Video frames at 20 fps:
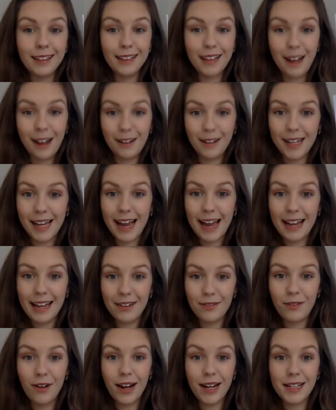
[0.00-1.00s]

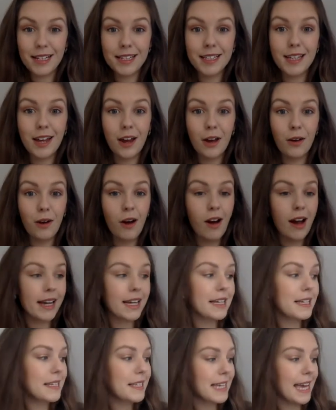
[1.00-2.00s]
Okay, right, so I
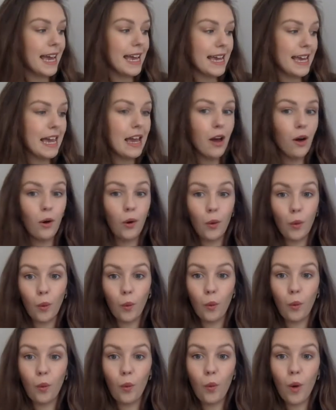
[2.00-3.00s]
can see
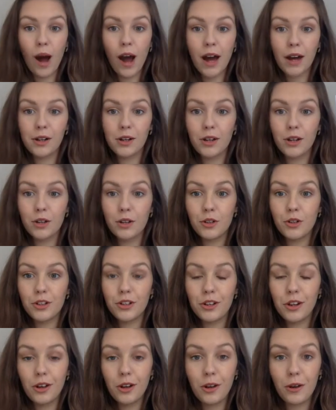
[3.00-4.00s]

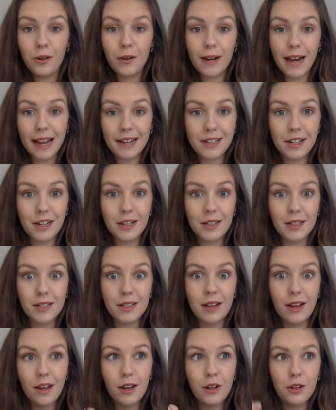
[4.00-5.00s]
two letters.
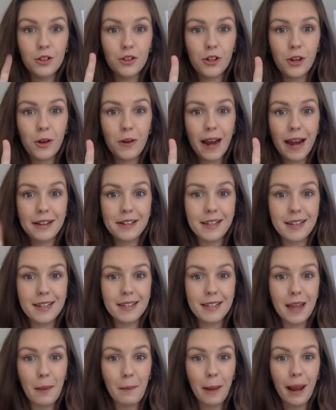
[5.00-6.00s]
Two letters
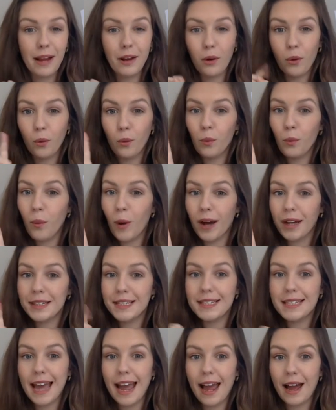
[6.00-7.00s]
that make one
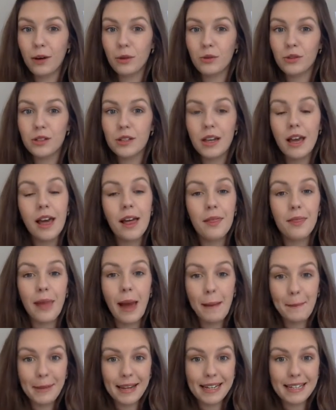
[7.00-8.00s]
sound.
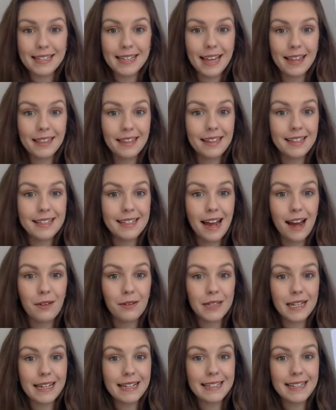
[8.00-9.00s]
That means that this
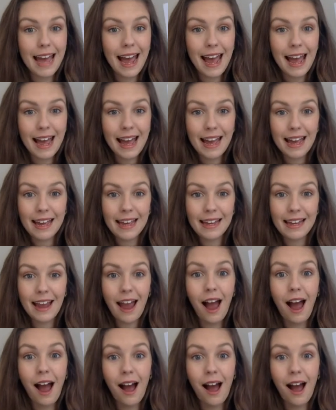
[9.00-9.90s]
sound is a